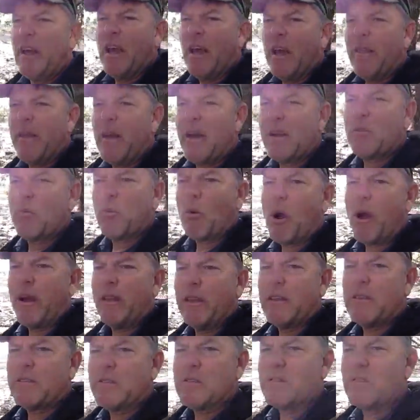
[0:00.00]
and that's why
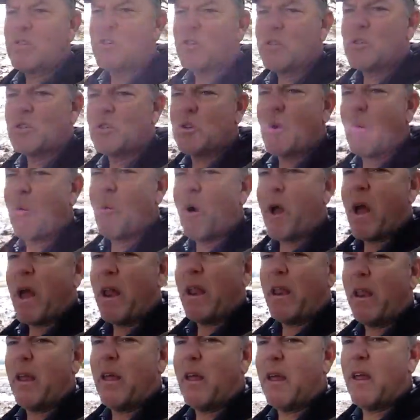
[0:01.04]
this is just so wet.
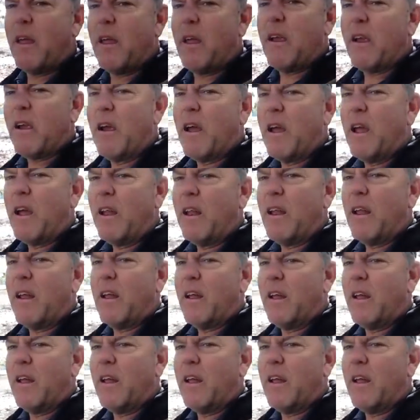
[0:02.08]
Right?